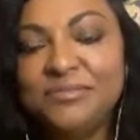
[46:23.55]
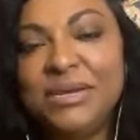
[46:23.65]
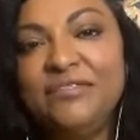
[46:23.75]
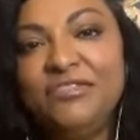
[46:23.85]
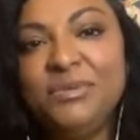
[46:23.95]

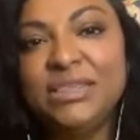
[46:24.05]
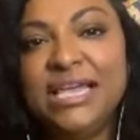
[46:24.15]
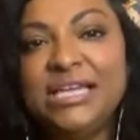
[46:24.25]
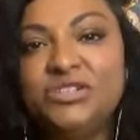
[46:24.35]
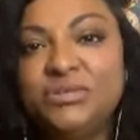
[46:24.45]
But if you would
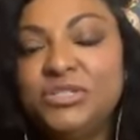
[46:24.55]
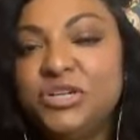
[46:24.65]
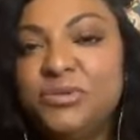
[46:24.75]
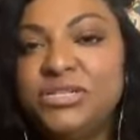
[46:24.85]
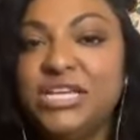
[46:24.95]
like dream
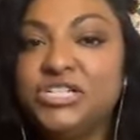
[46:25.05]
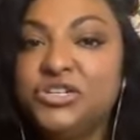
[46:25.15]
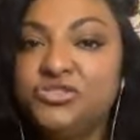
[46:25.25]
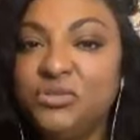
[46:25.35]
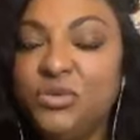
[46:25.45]
interpretation
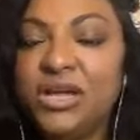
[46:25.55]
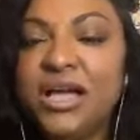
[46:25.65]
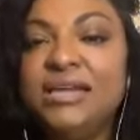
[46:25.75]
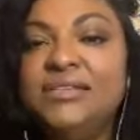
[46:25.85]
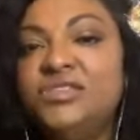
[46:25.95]
or dream work
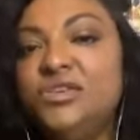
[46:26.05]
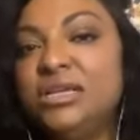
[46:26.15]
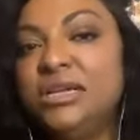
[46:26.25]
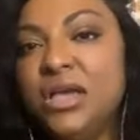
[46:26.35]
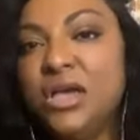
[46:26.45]
guidance, you
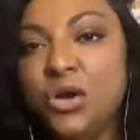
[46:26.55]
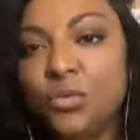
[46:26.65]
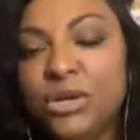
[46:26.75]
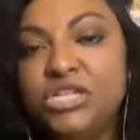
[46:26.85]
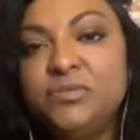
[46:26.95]
can
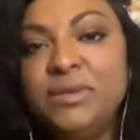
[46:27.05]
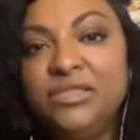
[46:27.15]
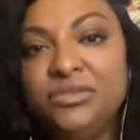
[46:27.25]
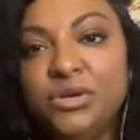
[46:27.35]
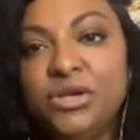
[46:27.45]
reach me
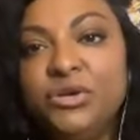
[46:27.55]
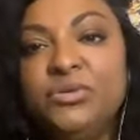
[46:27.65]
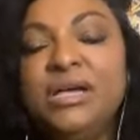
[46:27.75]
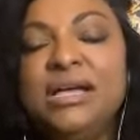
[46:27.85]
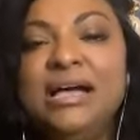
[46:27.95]

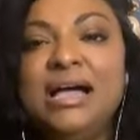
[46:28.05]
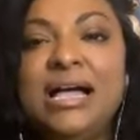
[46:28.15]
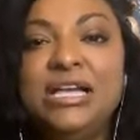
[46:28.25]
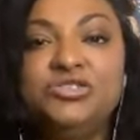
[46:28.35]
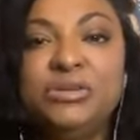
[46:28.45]
through
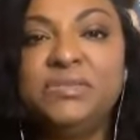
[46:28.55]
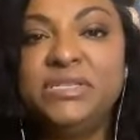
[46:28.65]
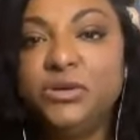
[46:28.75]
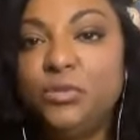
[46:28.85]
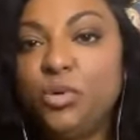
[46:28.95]
uh,
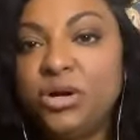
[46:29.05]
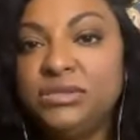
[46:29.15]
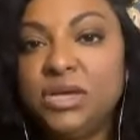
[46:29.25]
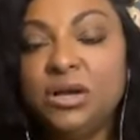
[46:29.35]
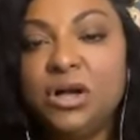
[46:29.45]

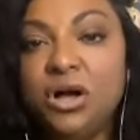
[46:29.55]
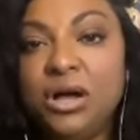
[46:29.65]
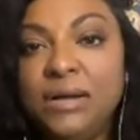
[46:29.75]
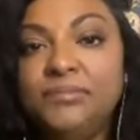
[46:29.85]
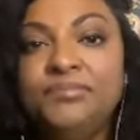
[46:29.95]

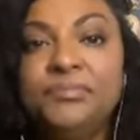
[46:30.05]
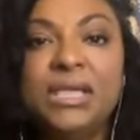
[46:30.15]
dreamseerportal.com,